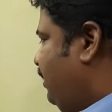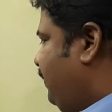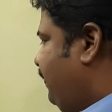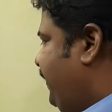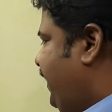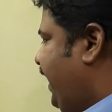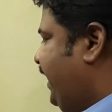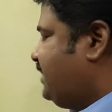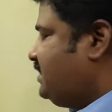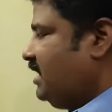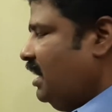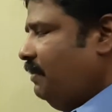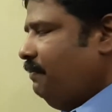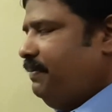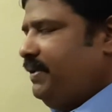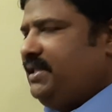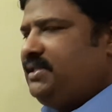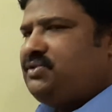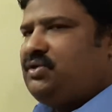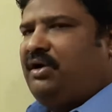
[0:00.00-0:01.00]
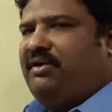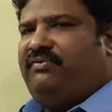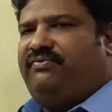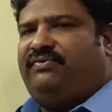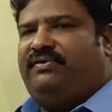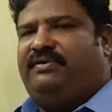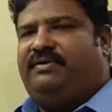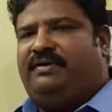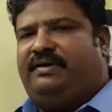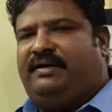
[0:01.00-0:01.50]
The examples of
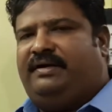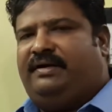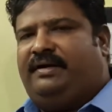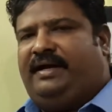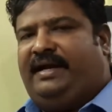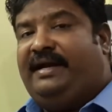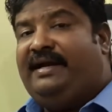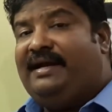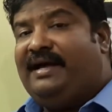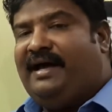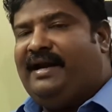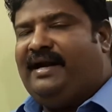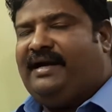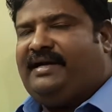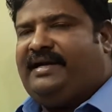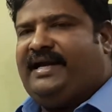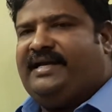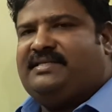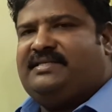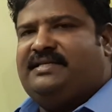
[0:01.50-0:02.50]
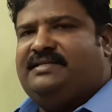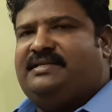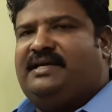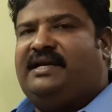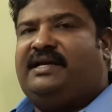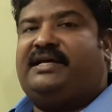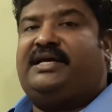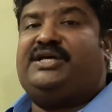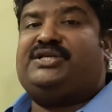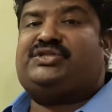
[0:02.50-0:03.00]
indirect taxes
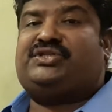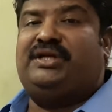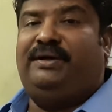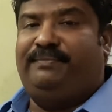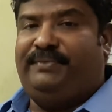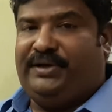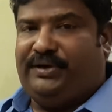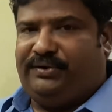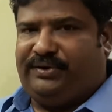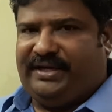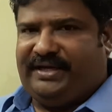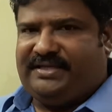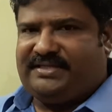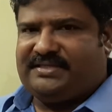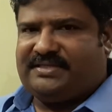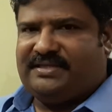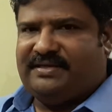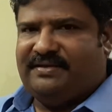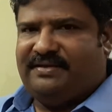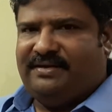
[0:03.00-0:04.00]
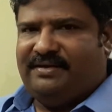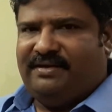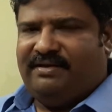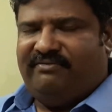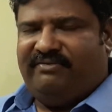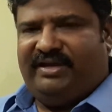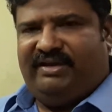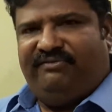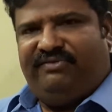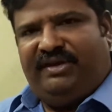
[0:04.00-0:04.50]
are custom duties.
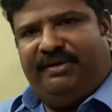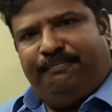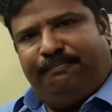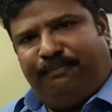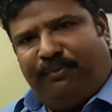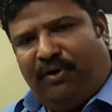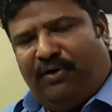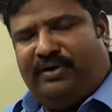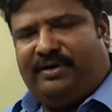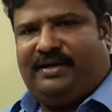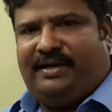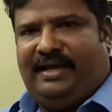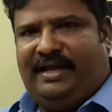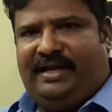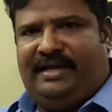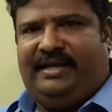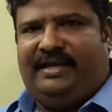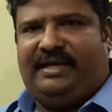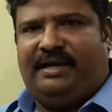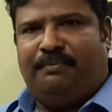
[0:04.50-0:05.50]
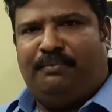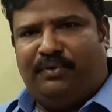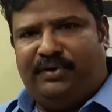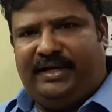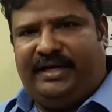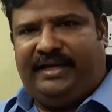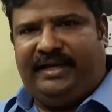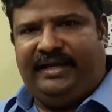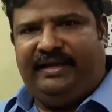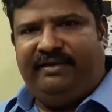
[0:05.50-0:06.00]
When we import any
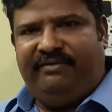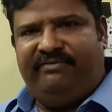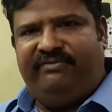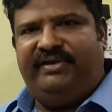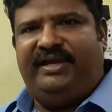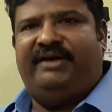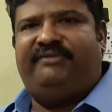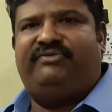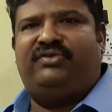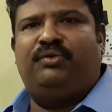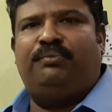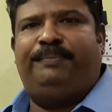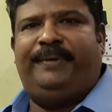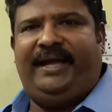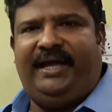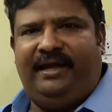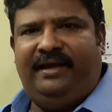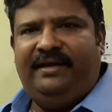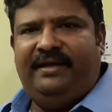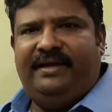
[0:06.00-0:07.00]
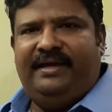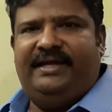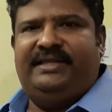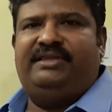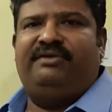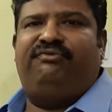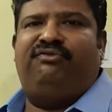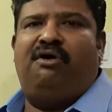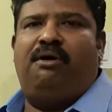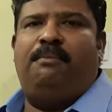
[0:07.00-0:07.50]
commodity, we have to pay in
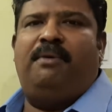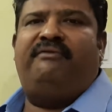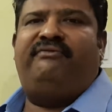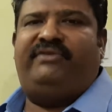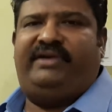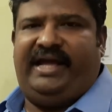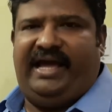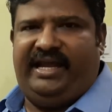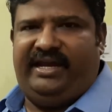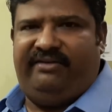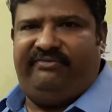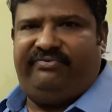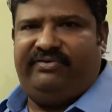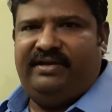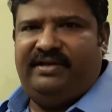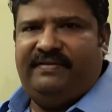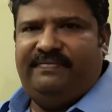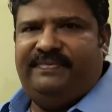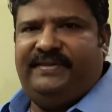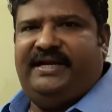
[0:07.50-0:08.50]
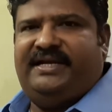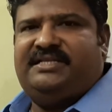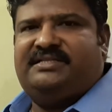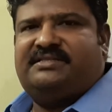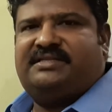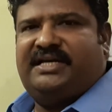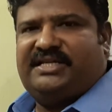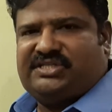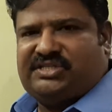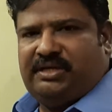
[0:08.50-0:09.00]
the form of tariff, that is
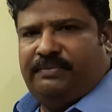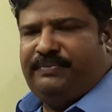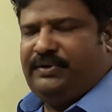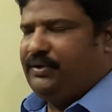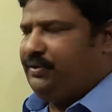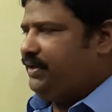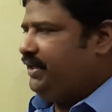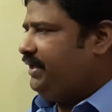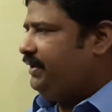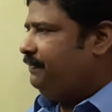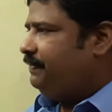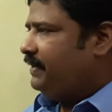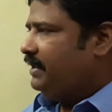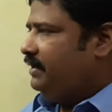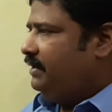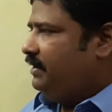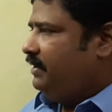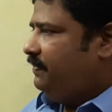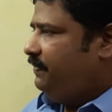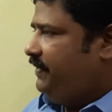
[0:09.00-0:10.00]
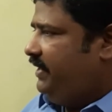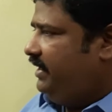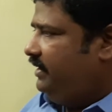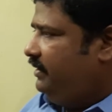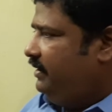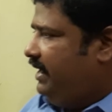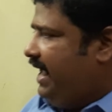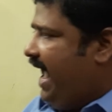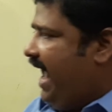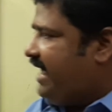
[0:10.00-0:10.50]
custom duty.
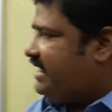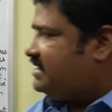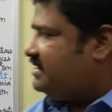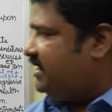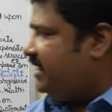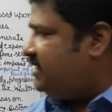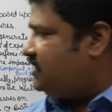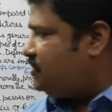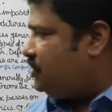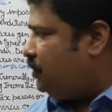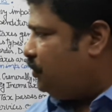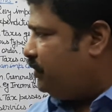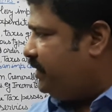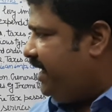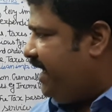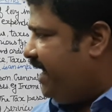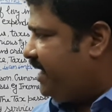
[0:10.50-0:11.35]
Then excise duty.